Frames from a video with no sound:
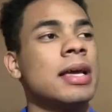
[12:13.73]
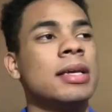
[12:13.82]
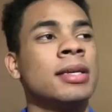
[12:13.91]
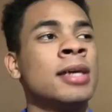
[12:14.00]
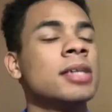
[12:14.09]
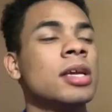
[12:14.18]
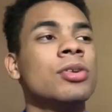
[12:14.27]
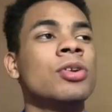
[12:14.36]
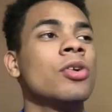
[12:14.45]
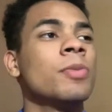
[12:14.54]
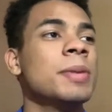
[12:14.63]
They said, do you
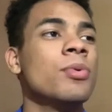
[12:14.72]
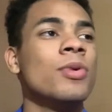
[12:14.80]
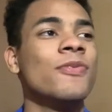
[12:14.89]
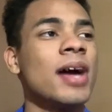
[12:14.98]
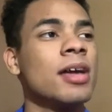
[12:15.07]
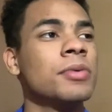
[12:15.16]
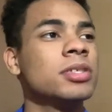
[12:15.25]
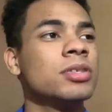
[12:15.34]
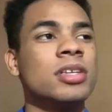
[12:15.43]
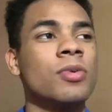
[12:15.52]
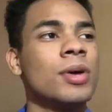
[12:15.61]
know the people who was fighting with you?
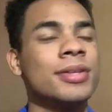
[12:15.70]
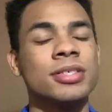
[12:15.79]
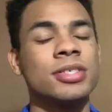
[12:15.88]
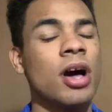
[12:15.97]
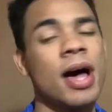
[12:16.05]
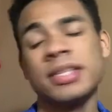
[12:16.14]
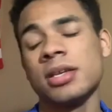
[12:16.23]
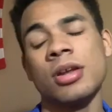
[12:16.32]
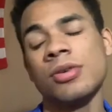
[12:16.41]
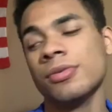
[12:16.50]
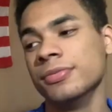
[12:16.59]
Because it wasn't just y'all. I said,
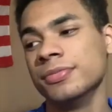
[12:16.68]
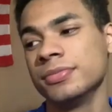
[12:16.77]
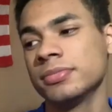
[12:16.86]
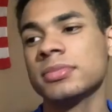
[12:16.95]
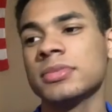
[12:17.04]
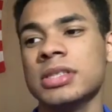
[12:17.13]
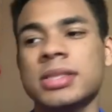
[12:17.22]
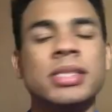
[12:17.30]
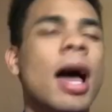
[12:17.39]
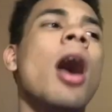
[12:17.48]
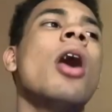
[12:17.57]
no.
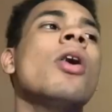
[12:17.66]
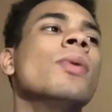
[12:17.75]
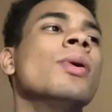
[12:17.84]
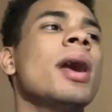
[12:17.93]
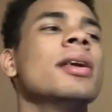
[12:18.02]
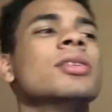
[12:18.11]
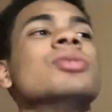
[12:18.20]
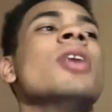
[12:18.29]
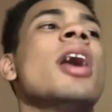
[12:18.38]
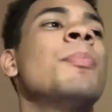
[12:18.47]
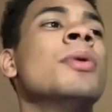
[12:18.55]
He's like, oh, well, why did you
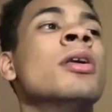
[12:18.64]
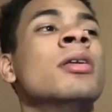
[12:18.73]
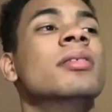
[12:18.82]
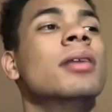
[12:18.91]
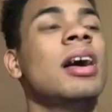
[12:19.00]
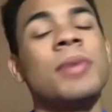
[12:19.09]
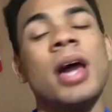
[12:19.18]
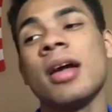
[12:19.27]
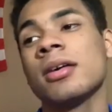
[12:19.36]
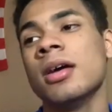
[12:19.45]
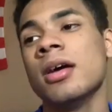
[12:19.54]
wrap up? I'm
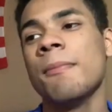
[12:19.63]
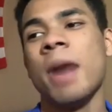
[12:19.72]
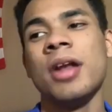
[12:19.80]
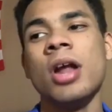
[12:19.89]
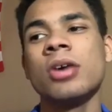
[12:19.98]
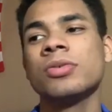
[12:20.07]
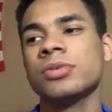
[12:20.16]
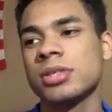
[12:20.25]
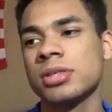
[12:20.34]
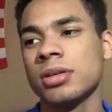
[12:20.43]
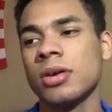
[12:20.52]
like, my
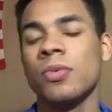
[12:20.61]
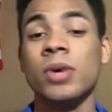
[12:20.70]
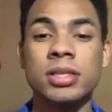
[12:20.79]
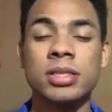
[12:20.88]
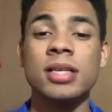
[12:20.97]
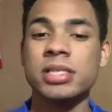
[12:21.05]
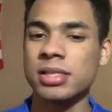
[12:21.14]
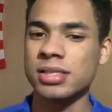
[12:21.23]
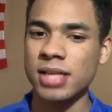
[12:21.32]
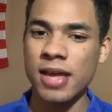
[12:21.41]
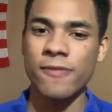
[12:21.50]
knuckles, which let's
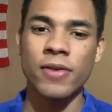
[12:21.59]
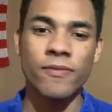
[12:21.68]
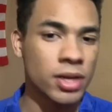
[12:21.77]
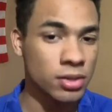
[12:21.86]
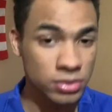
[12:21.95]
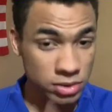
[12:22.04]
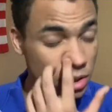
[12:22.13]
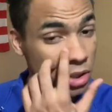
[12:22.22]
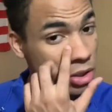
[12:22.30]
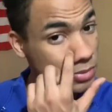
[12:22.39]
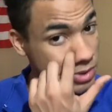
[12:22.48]
just say for the video, you know
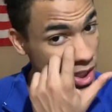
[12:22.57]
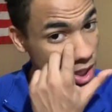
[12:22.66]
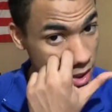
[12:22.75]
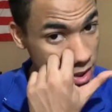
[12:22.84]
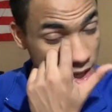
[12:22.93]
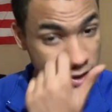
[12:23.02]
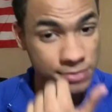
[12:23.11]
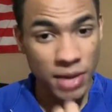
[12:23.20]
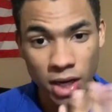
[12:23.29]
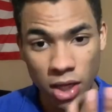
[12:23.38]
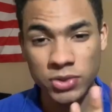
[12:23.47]
what I'm saying? Yes,
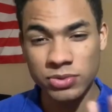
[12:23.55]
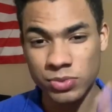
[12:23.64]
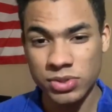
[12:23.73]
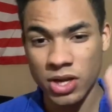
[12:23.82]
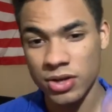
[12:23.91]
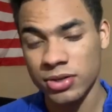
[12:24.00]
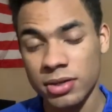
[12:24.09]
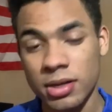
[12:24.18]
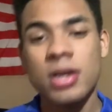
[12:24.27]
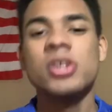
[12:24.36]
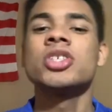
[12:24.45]
my knuckles was hurting,
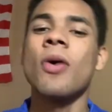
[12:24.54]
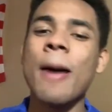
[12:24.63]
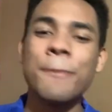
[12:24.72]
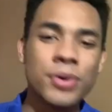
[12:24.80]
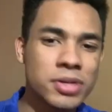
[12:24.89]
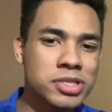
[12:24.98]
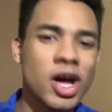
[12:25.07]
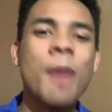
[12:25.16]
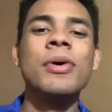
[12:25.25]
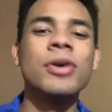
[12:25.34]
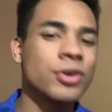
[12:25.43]
so I put
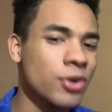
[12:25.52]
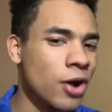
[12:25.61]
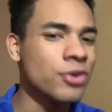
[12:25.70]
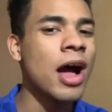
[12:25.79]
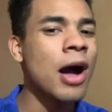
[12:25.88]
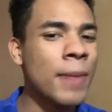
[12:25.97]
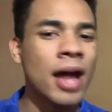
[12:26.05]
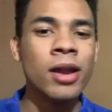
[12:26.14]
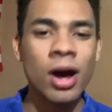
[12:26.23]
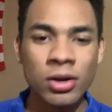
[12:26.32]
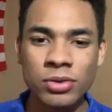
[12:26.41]
something around my
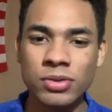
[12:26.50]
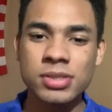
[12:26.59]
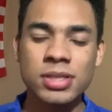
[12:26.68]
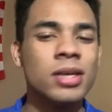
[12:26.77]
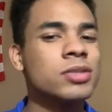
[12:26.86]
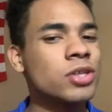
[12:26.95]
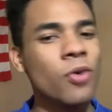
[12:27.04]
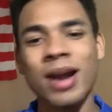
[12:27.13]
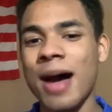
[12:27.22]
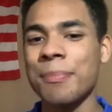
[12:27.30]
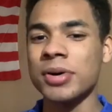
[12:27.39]
knuckles so
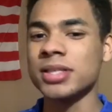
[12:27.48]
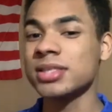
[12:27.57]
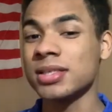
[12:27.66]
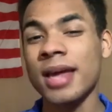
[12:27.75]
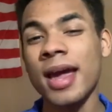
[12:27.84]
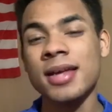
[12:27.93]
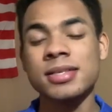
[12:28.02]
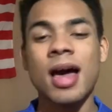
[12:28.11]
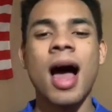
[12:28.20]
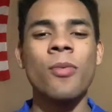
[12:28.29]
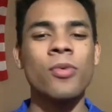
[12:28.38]
when I punched his ass,
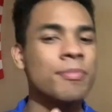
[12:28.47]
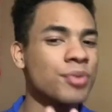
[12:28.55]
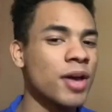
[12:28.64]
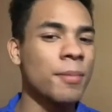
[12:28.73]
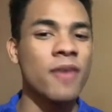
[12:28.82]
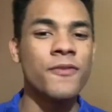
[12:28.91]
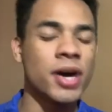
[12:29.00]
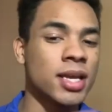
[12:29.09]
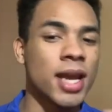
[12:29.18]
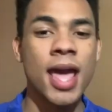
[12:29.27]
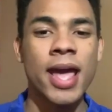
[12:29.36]
I wouldn't break my
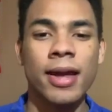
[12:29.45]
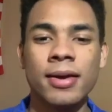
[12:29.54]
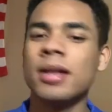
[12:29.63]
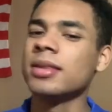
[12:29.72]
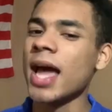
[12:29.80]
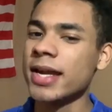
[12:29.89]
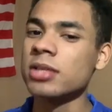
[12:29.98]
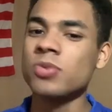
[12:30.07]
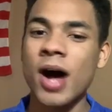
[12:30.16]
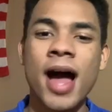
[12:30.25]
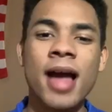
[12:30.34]
fucking hand. That is
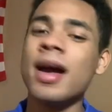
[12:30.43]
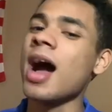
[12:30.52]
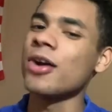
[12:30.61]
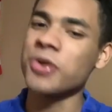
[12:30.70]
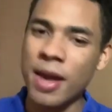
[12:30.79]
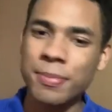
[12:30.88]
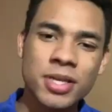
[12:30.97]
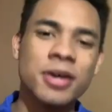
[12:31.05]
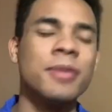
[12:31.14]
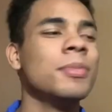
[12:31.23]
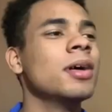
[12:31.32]
why I wrapped
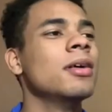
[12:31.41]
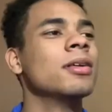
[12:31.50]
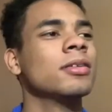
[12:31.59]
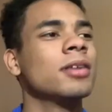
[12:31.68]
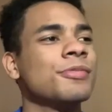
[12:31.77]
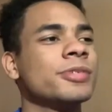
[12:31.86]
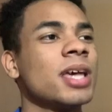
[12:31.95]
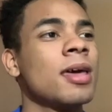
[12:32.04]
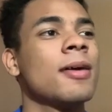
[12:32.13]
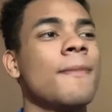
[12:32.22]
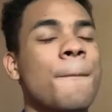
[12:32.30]
up, you know what I'm
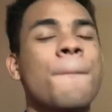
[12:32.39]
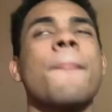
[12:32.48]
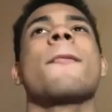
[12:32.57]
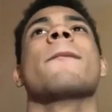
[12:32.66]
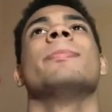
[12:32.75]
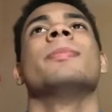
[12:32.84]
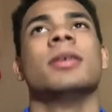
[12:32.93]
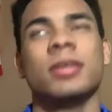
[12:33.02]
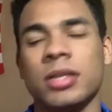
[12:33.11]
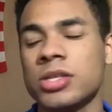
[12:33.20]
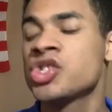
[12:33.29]
saying?
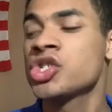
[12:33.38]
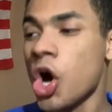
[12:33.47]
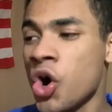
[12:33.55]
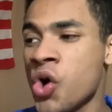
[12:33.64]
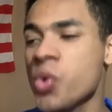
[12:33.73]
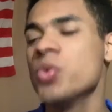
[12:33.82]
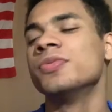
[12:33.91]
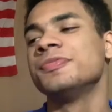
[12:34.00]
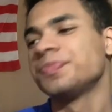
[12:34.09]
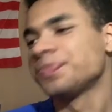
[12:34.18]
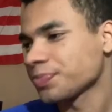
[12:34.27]
So,
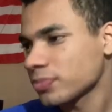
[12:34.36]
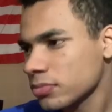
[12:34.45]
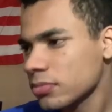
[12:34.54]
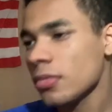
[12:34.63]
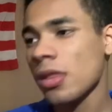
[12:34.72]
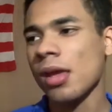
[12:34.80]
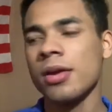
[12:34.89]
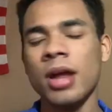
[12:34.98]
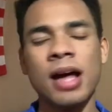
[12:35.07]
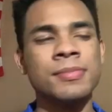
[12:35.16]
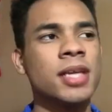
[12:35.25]
you
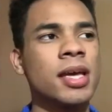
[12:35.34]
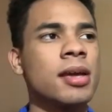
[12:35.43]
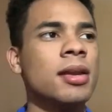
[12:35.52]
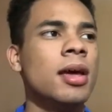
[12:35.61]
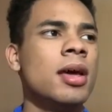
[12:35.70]
know what I'm saying?